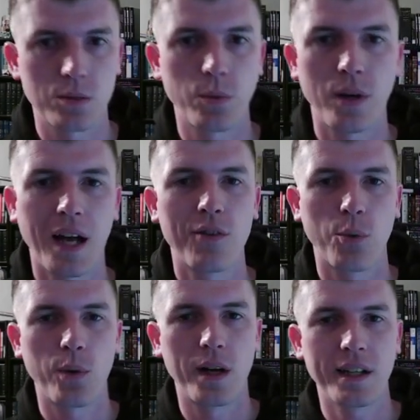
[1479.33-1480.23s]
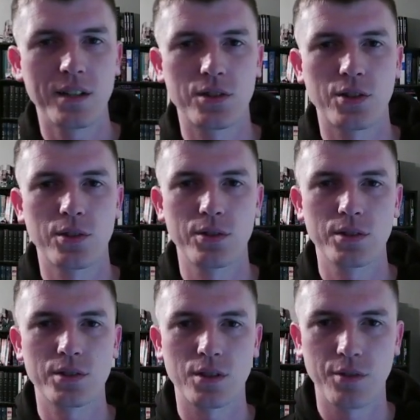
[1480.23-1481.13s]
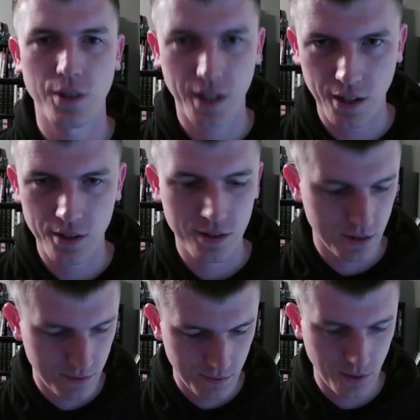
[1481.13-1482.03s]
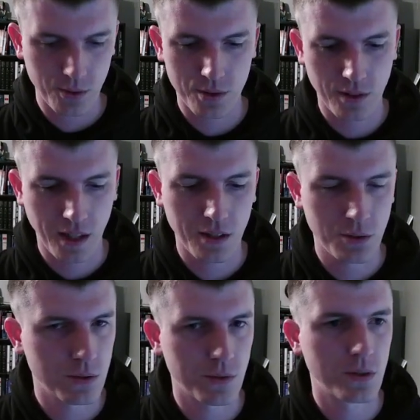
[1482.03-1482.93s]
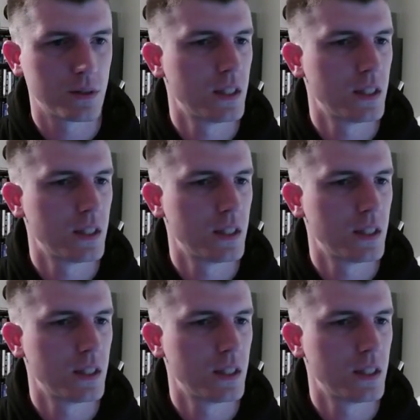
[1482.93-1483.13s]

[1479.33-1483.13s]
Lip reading: We don't ever want internal server errors. Those are not useful.